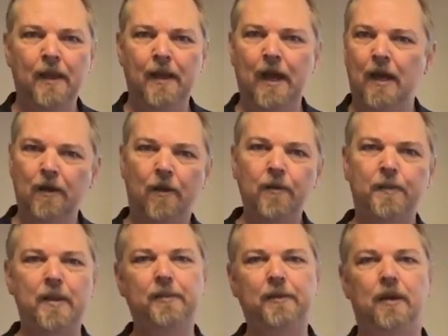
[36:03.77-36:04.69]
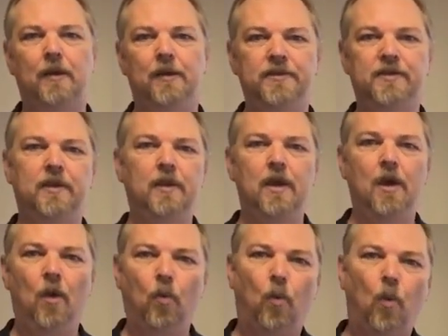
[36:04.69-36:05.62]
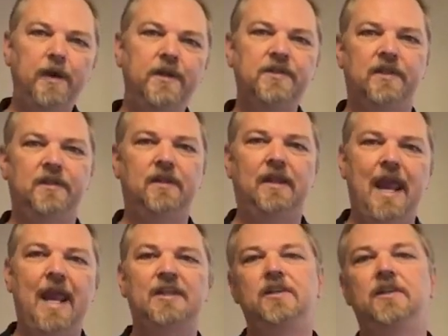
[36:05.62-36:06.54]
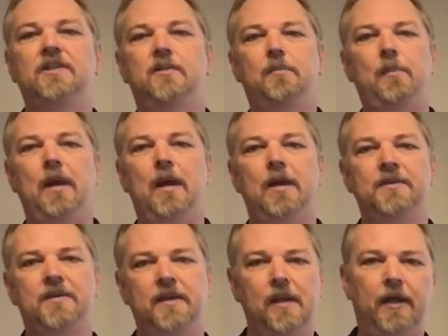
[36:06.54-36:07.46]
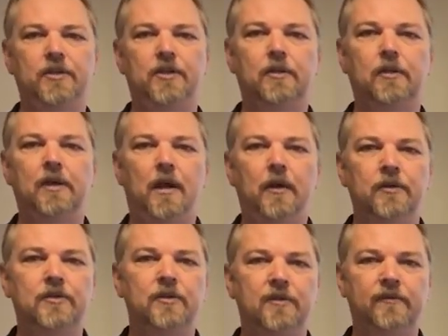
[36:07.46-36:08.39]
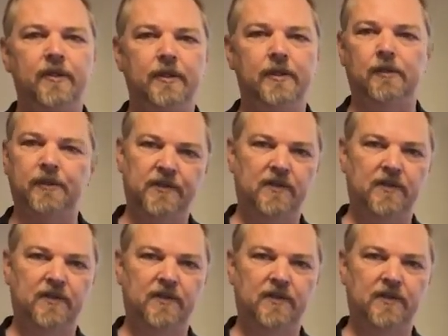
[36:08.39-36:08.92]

Now, a lot of people ask, what is it that actually supplies the electrical current to the vehicle?